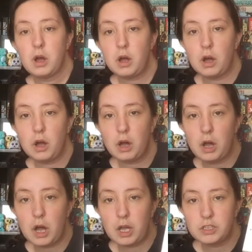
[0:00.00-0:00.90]

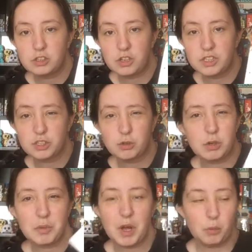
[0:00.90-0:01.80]
I saw this going
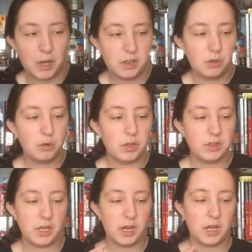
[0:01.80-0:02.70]
about a while ago, and
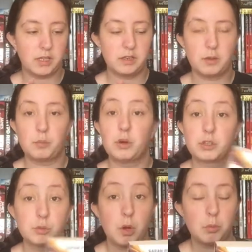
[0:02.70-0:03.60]
then I did a book
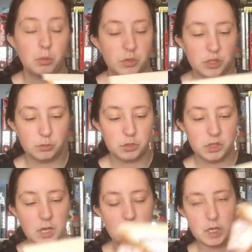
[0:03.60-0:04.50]
swap with someone,
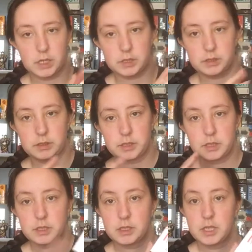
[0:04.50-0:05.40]
and
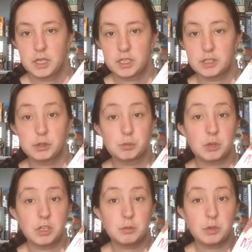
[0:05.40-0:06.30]
this is one
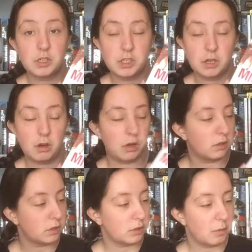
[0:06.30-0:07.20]
of the books I got,
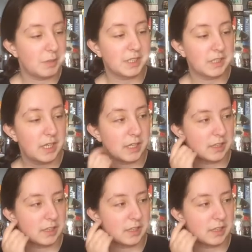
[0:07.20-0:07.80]
so I'm excited.